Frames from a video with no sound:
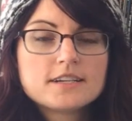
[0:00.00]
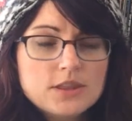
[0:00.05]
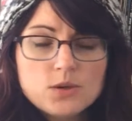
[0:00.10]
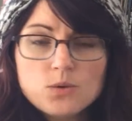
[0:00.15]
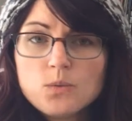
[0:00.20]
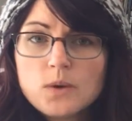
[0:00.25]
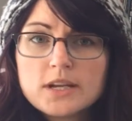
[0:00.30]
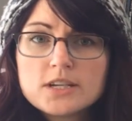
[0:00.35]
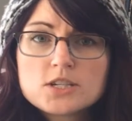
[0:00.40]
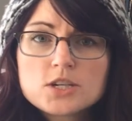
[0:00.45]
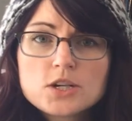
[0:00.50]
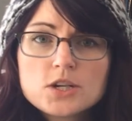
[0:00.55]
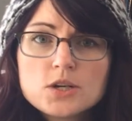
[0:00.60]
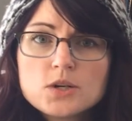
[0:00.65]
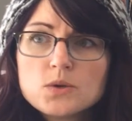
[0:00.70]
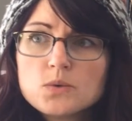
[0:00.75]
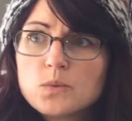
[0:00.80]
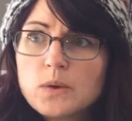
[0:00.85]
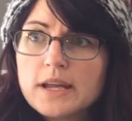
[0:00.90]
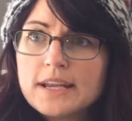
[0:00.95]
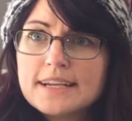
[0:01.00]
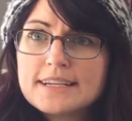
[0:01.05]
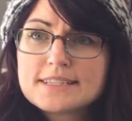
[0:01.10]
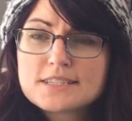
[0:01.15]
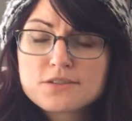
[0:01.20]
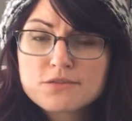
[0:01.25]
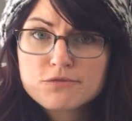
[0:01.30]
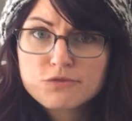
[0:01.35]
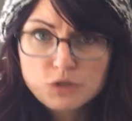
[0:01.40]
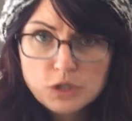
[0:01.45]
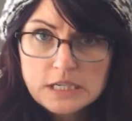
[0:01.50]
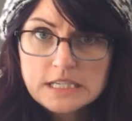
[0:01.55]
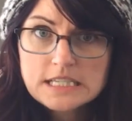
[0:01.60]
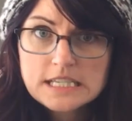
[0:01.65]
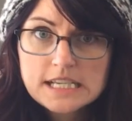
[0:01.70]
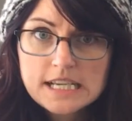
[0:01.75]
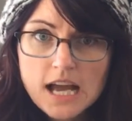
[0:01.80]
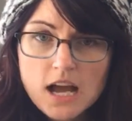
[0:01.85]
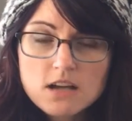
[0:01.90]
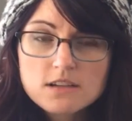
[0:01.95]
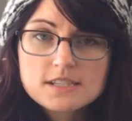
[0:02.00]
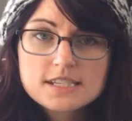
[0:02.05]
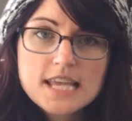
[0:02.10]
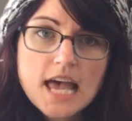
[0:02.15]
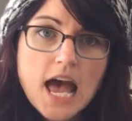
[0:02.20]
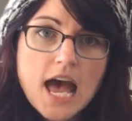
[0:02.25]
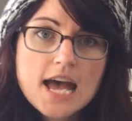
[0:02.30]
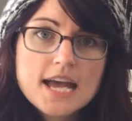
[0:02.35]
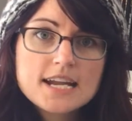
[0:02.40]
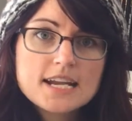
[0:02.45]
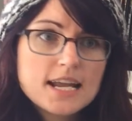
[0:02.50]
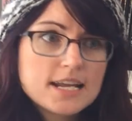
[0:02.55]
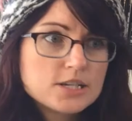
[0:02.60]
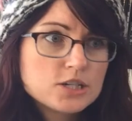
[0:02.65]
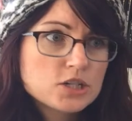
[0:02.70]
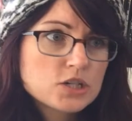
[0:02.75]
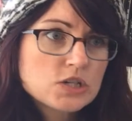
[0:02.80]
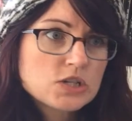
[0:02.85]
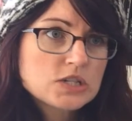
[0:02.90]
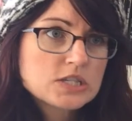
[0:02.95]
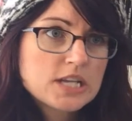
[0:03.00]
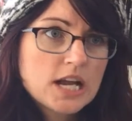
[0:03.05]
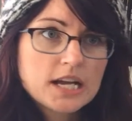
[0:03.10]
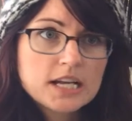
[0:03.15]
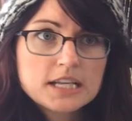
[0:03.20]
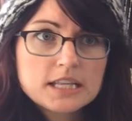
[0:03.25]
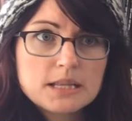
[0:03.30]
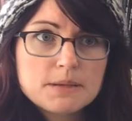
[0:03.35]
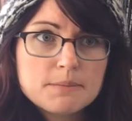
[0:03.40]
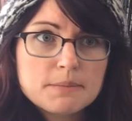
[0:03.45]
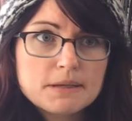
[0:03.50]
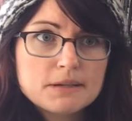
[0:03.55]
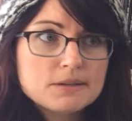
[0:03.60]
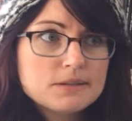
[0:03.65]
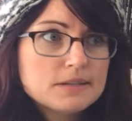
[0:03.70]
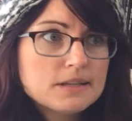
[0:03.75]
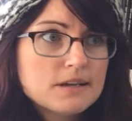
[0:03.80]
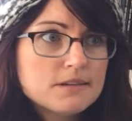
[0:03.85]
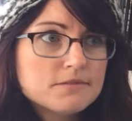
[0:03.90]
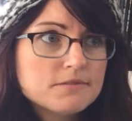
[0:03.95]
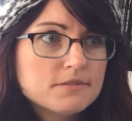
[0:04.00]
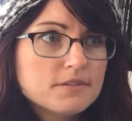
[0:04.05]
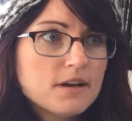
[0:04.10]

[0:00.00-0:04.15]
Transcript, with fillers: In the winter when it's freezing outside and you're stuck in the middle of